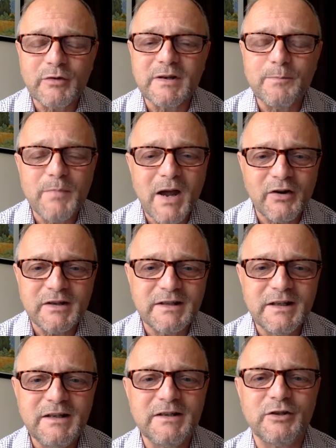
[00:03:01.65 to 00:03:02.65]
was
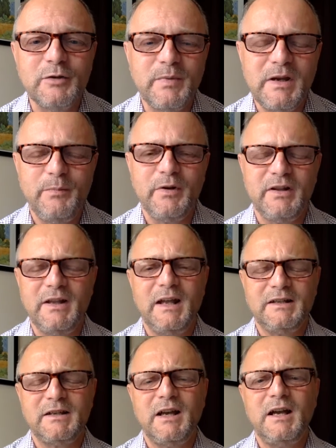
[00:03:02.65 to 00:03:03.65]
embarrassing to people at
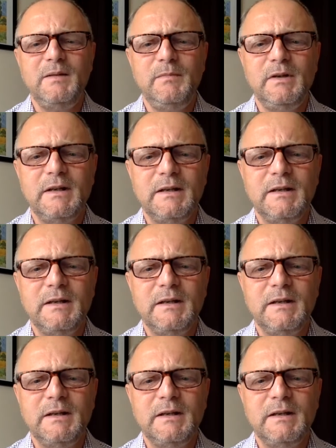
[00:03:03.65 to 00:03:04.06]
that time.